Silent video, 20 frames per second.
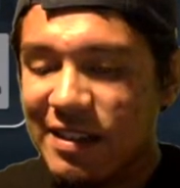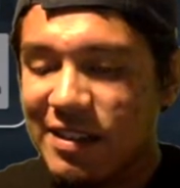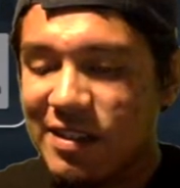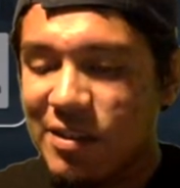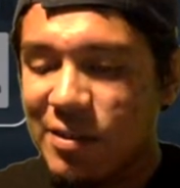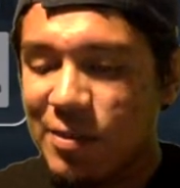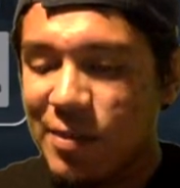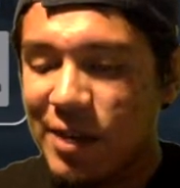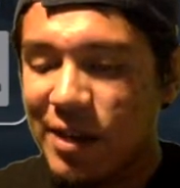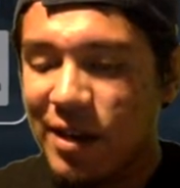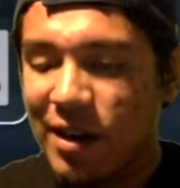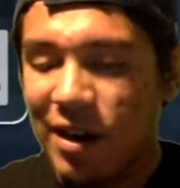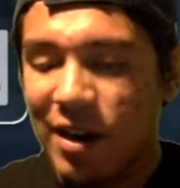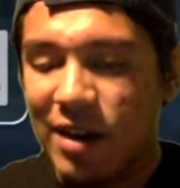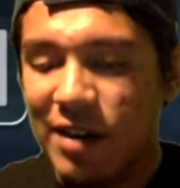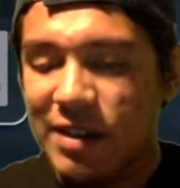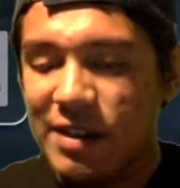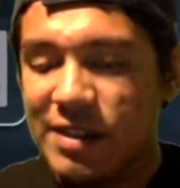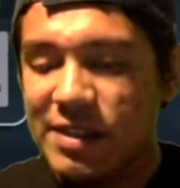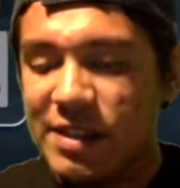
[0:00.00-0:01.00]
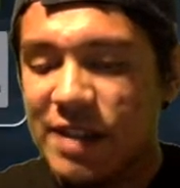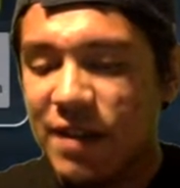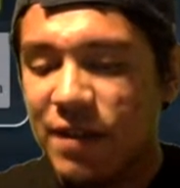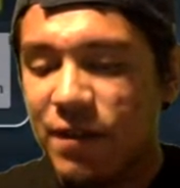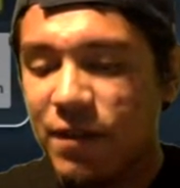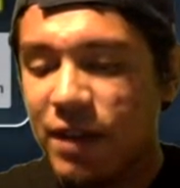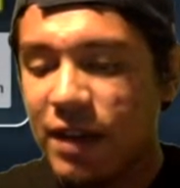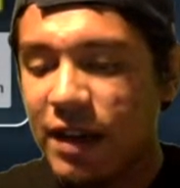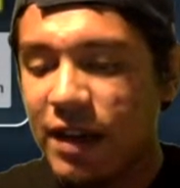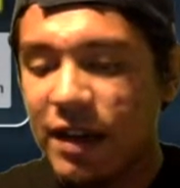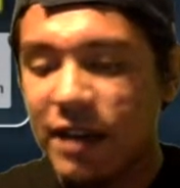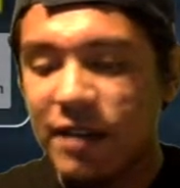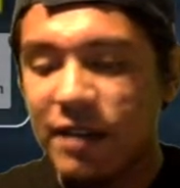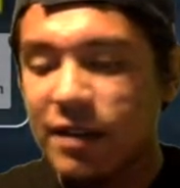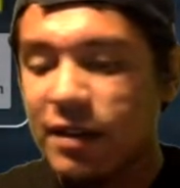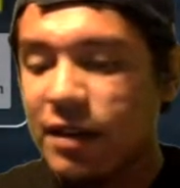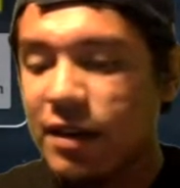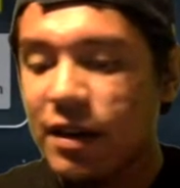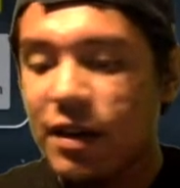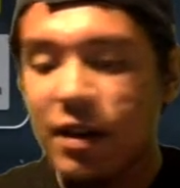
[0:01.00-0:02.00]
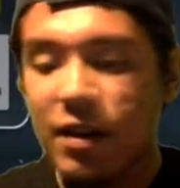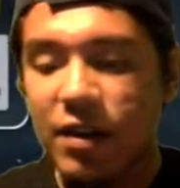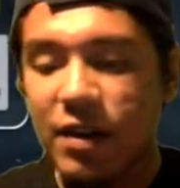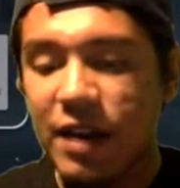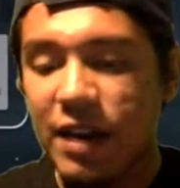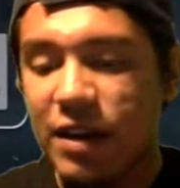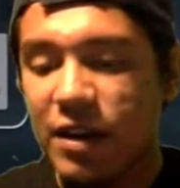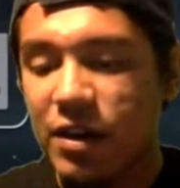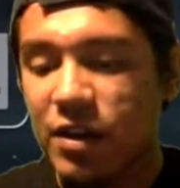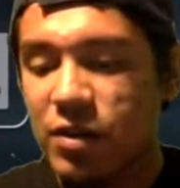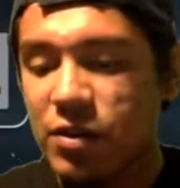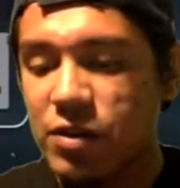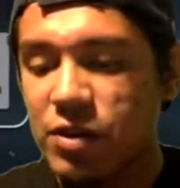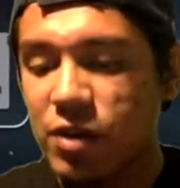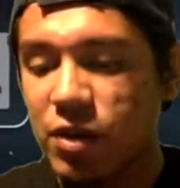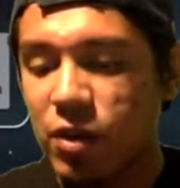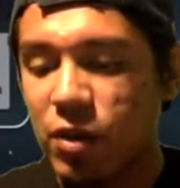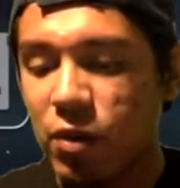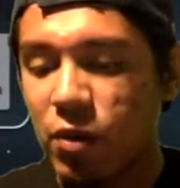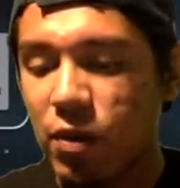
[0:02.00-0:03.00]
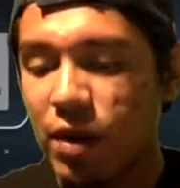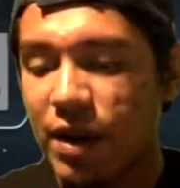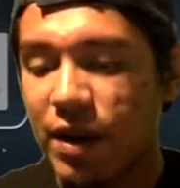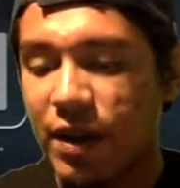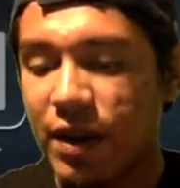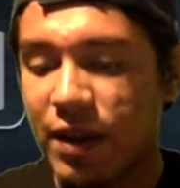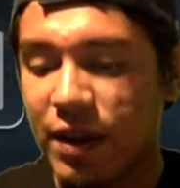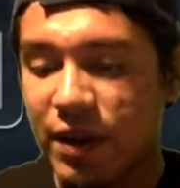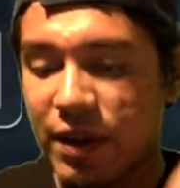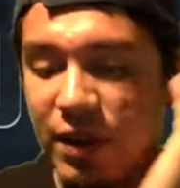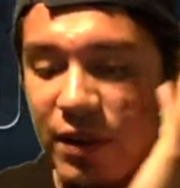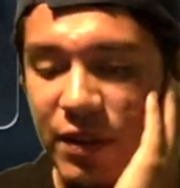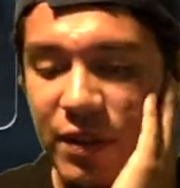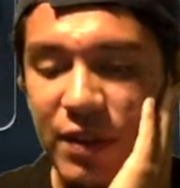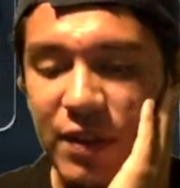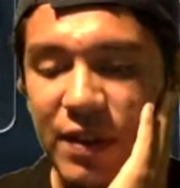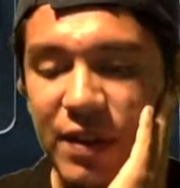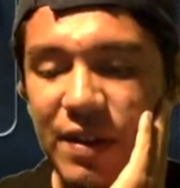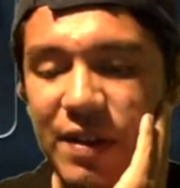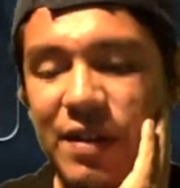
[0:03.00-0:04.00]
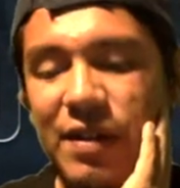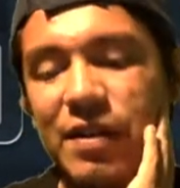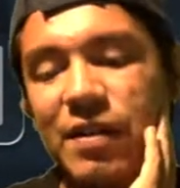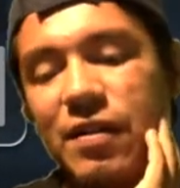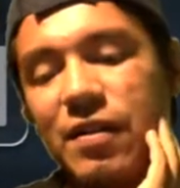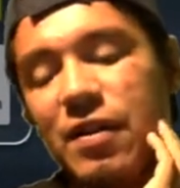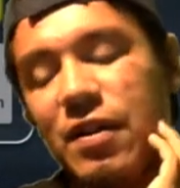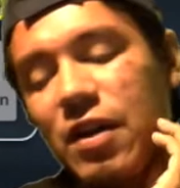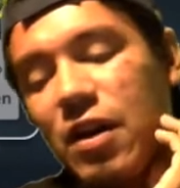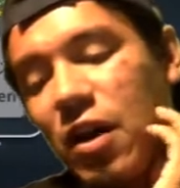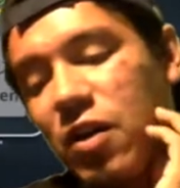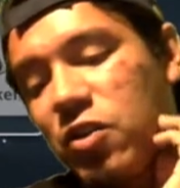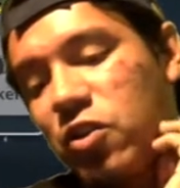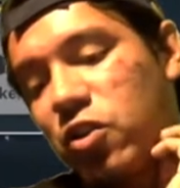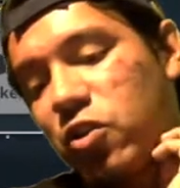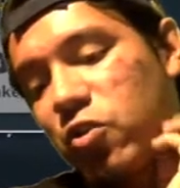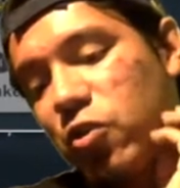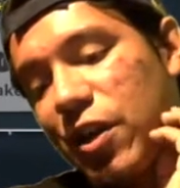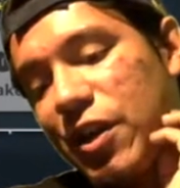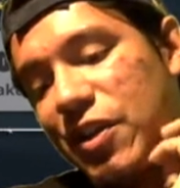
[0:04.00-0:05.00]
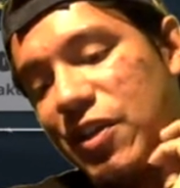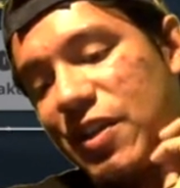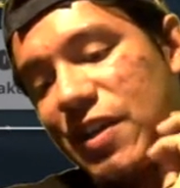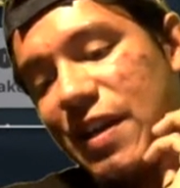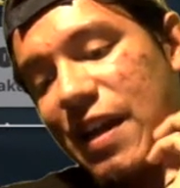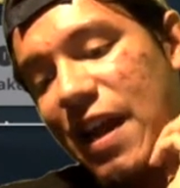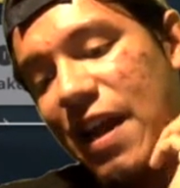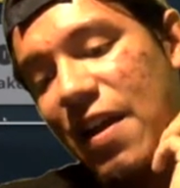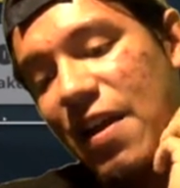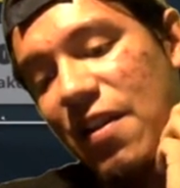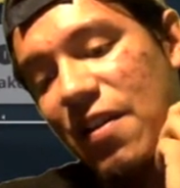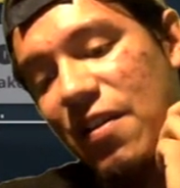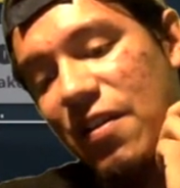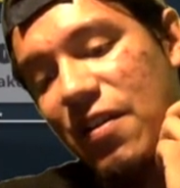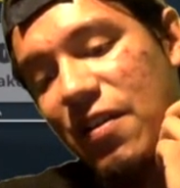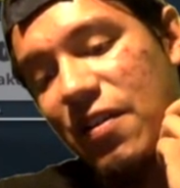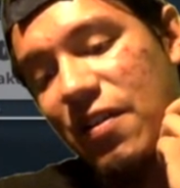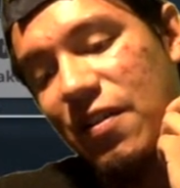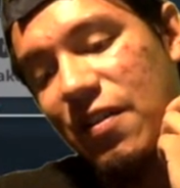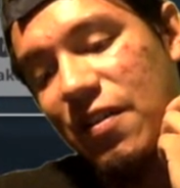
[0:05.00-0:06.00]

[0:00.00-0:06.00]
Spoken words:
to be honest, I feel like you can use her with concentration and